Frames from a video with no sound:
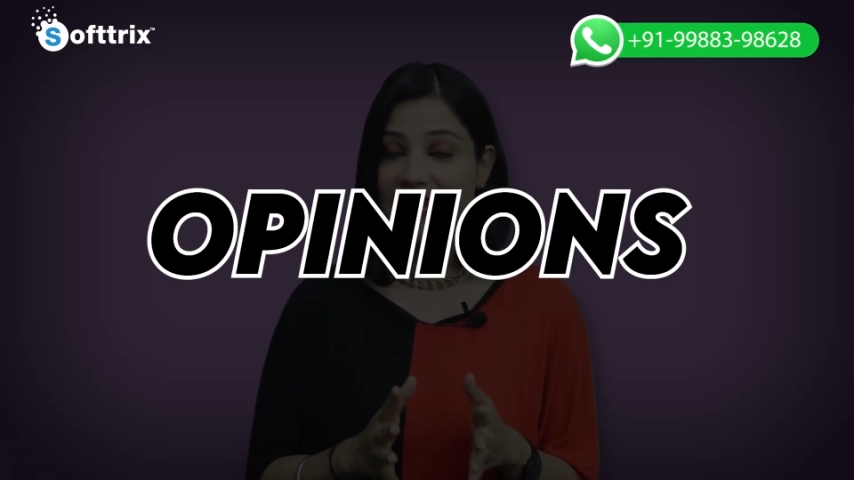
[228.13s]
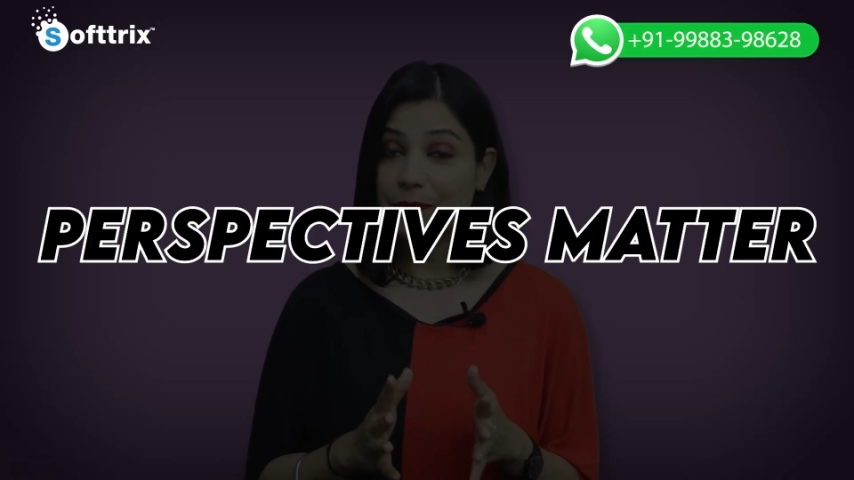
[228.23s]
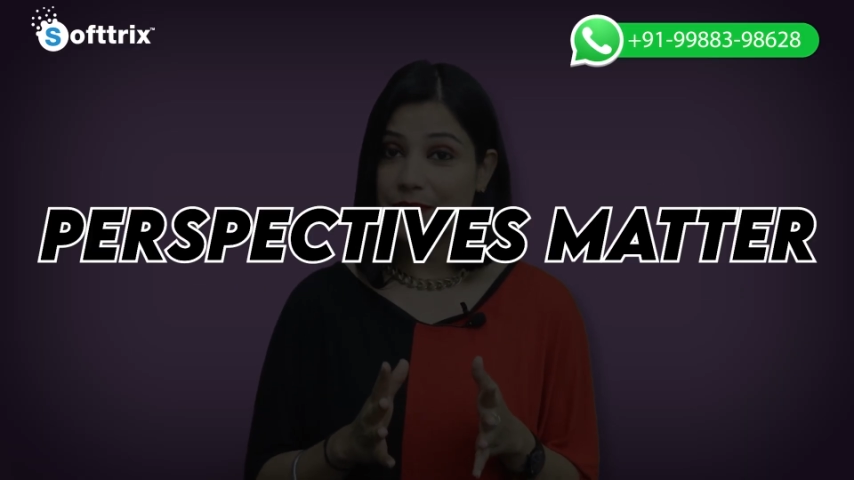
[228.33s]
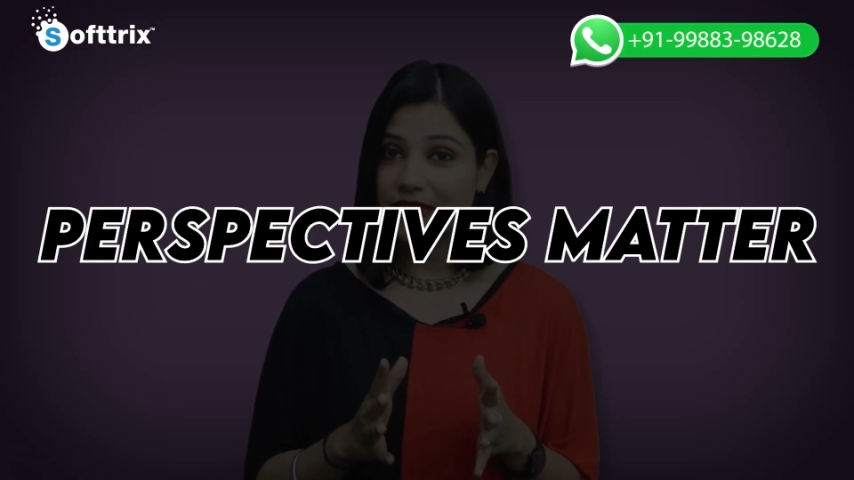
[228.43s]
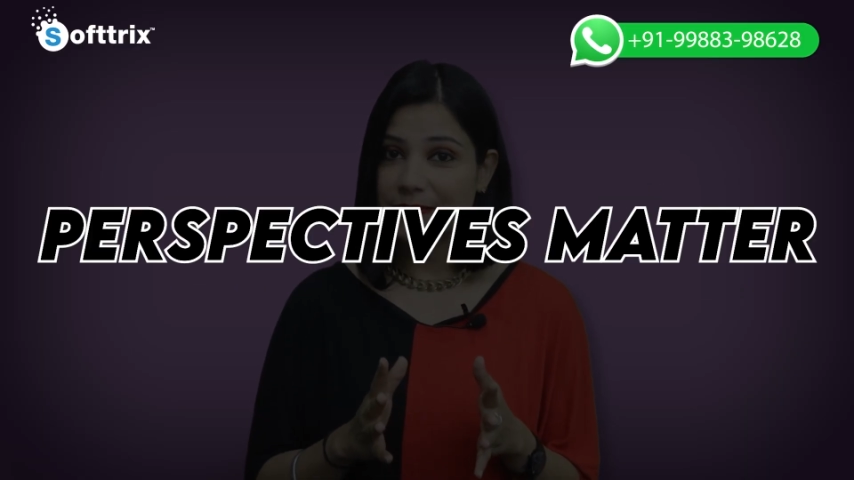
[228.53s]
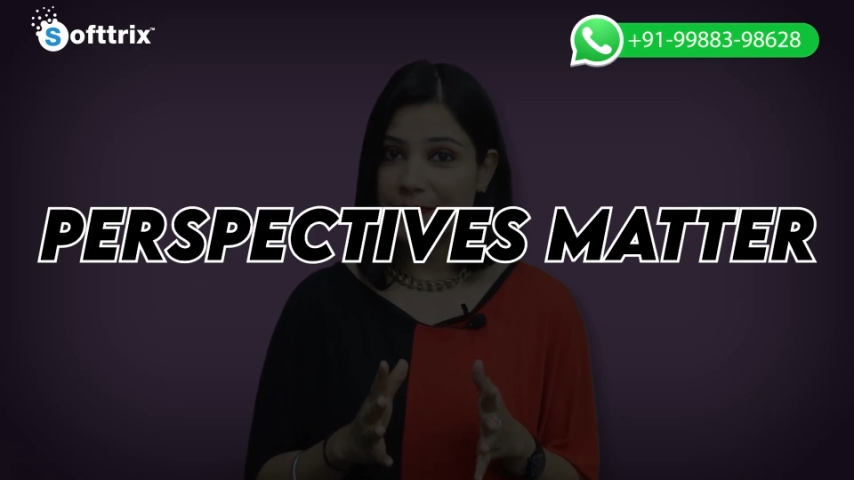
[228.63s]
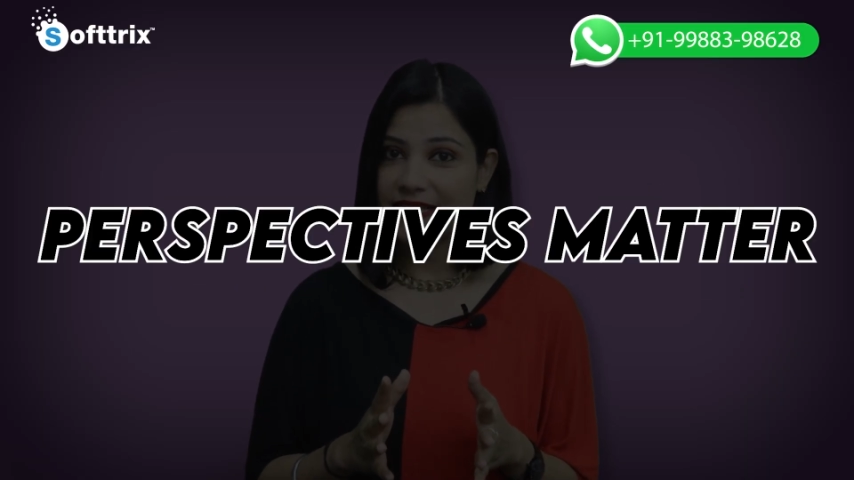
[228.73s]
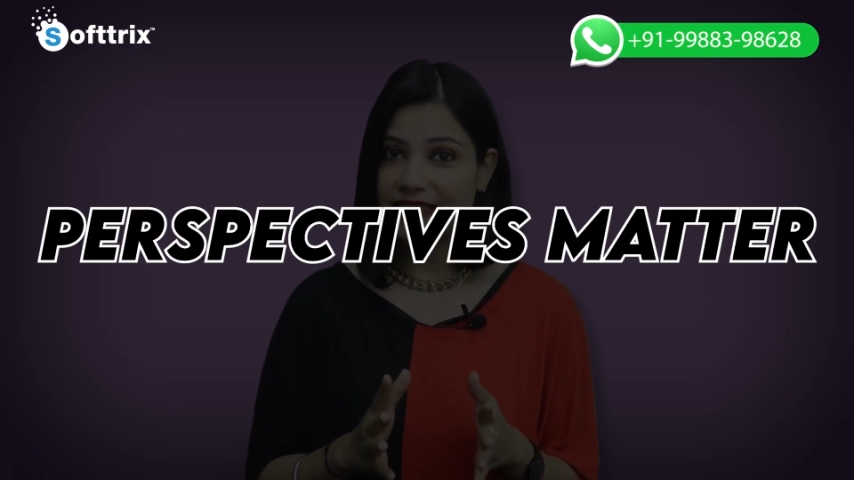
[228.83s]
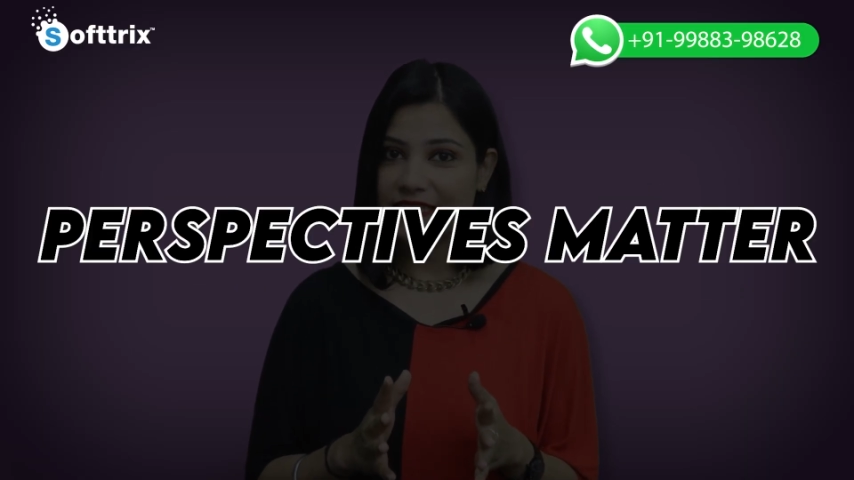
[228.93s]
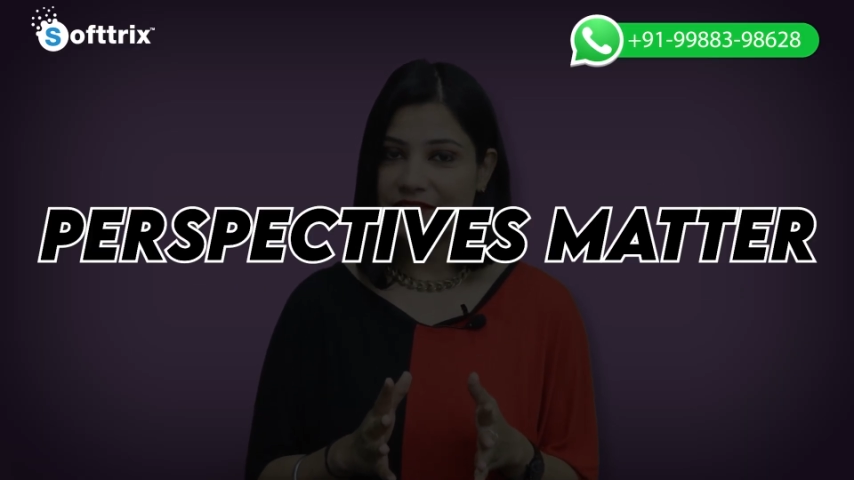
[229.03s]
and
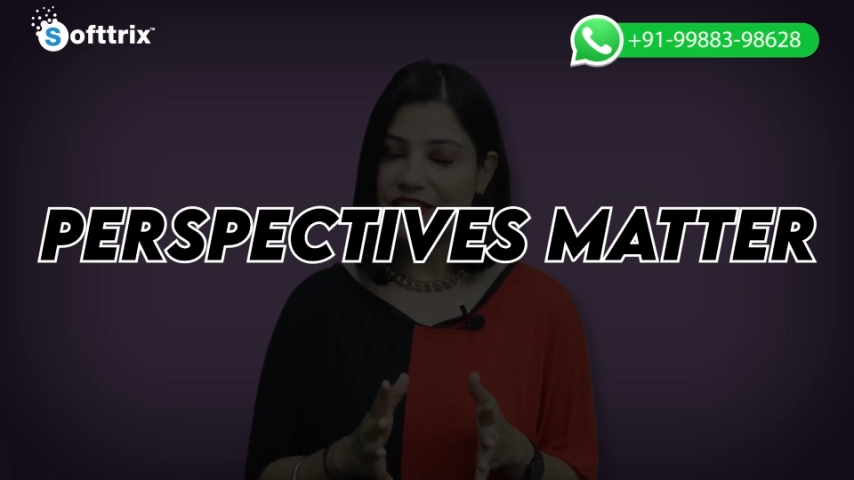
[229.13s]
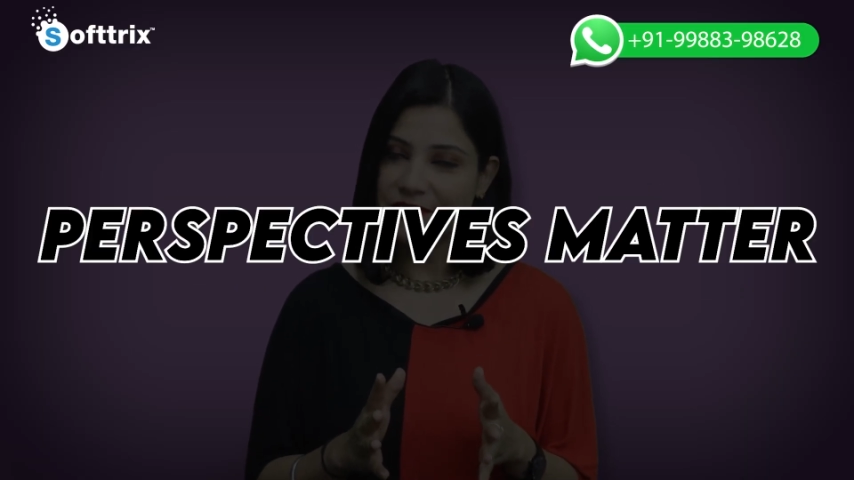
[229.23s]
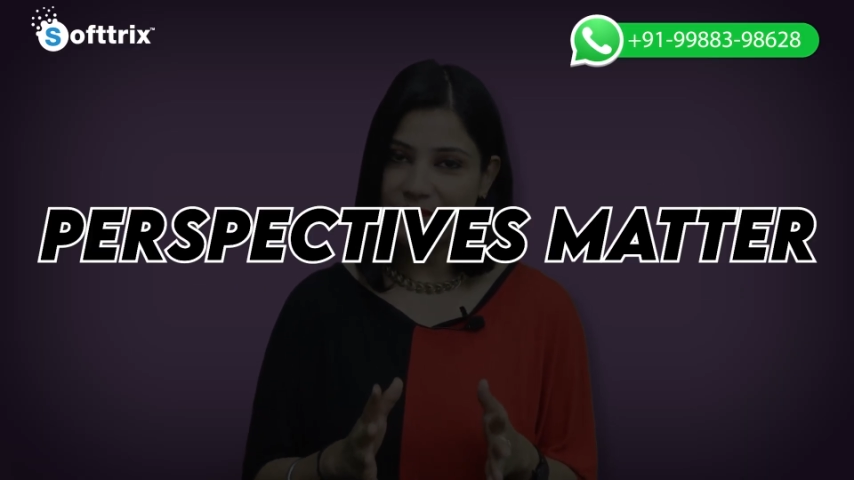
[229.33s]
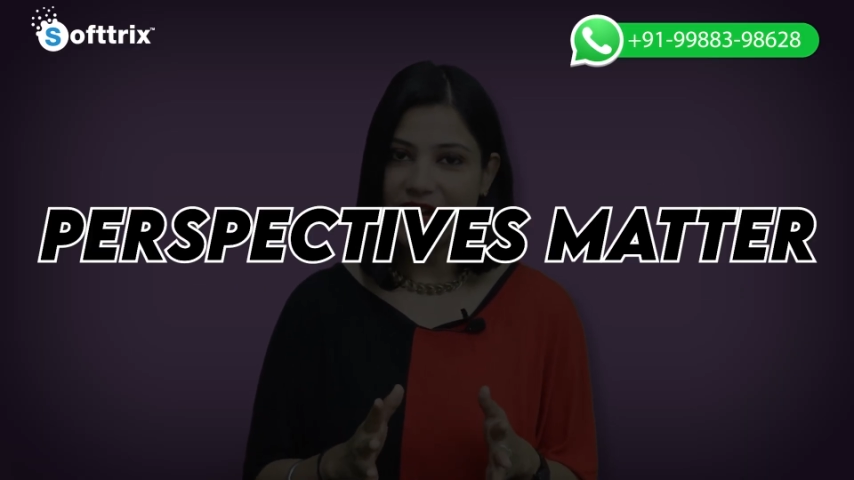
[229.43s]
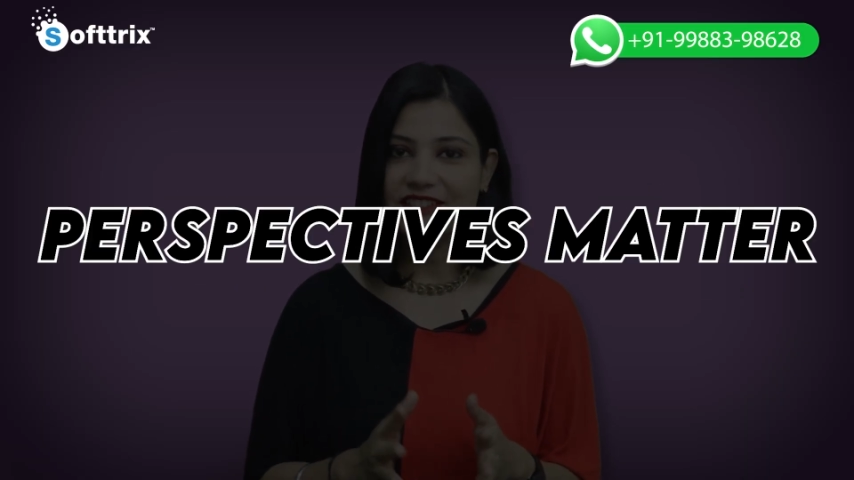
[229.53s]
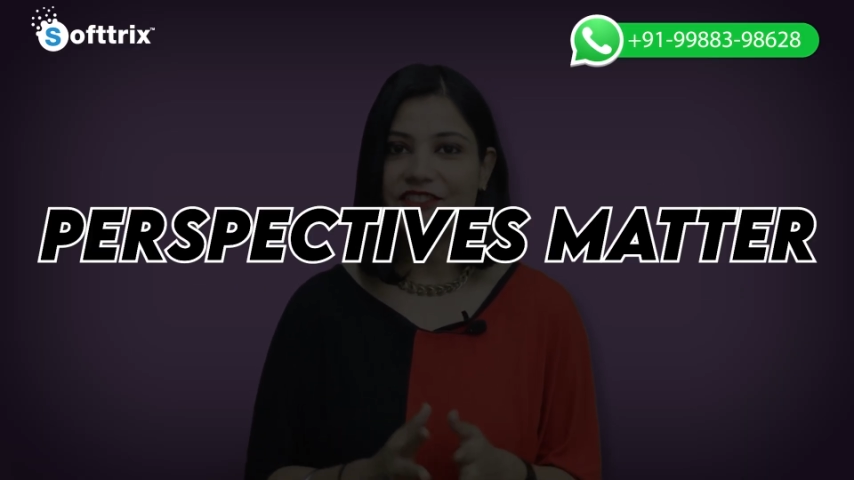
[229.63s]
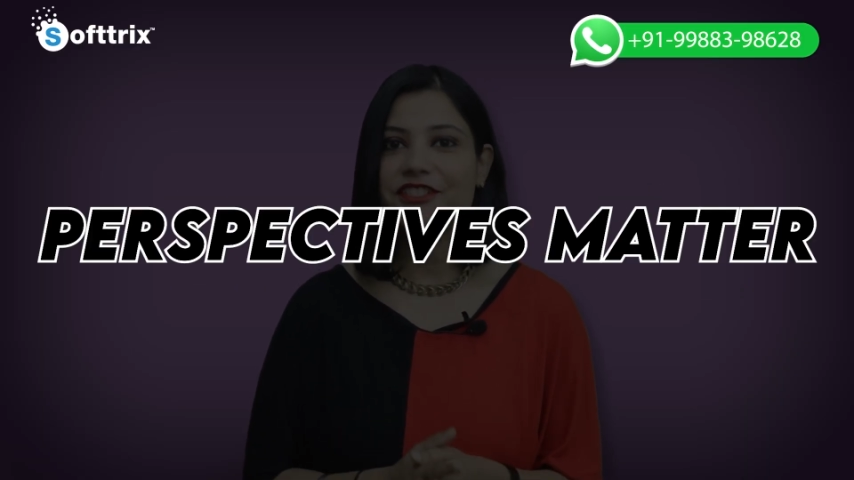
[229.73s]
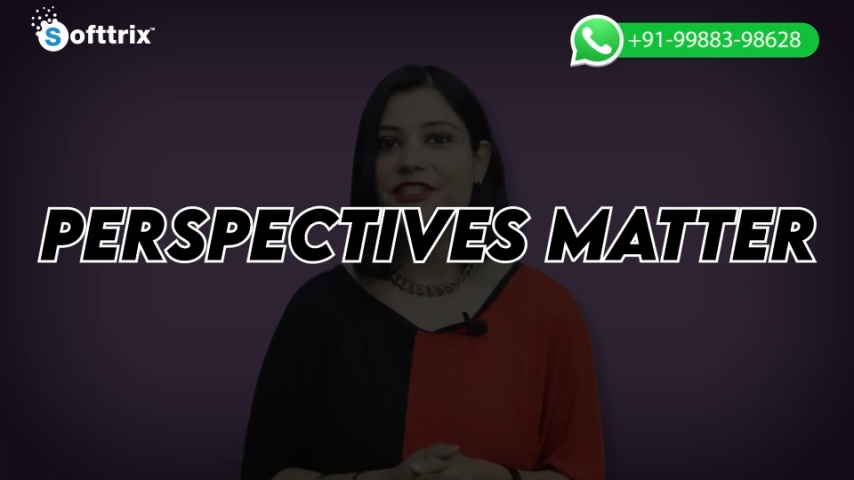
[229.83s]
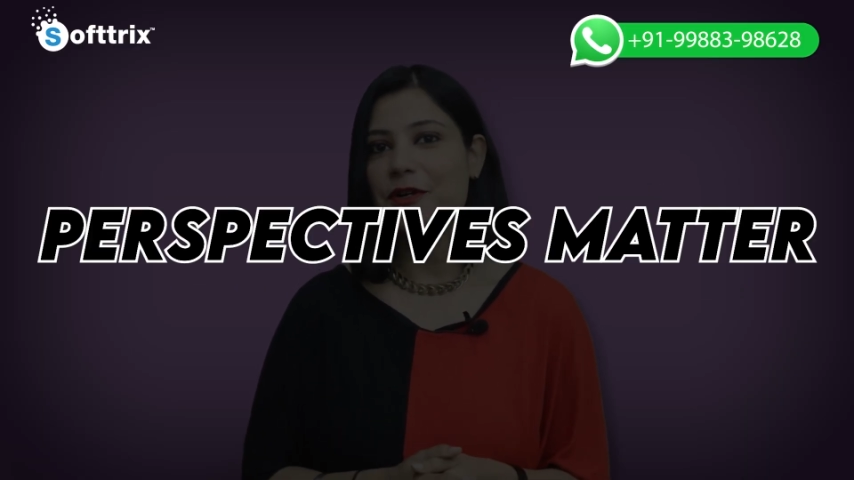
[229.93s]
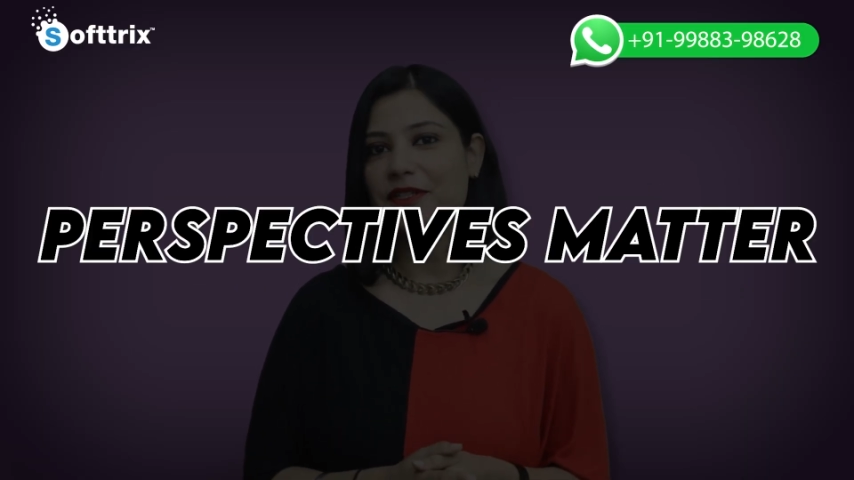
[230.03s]
perspectives
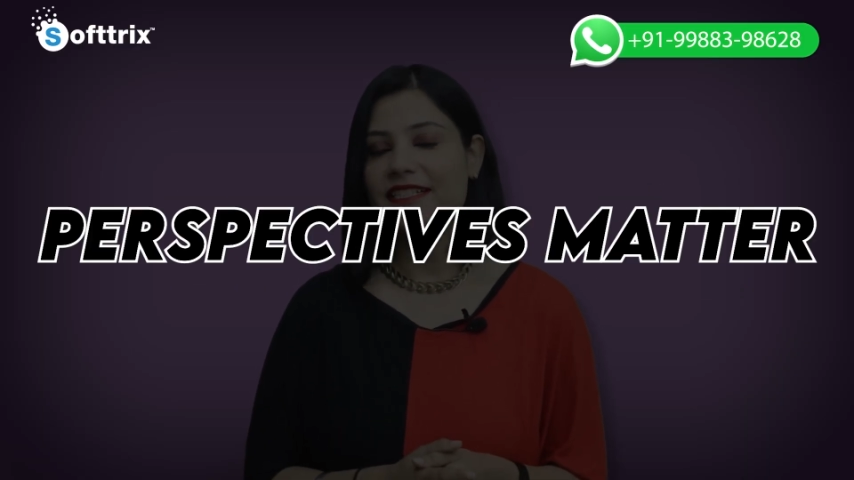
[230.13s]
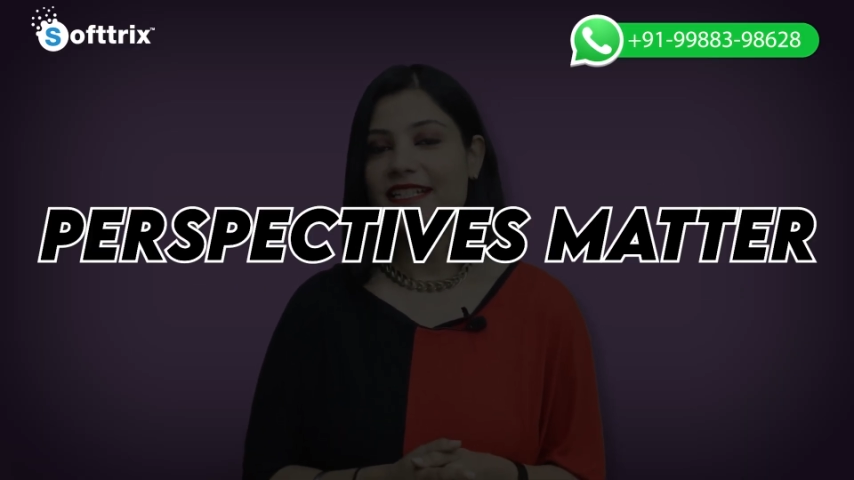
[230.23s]
matter a lot.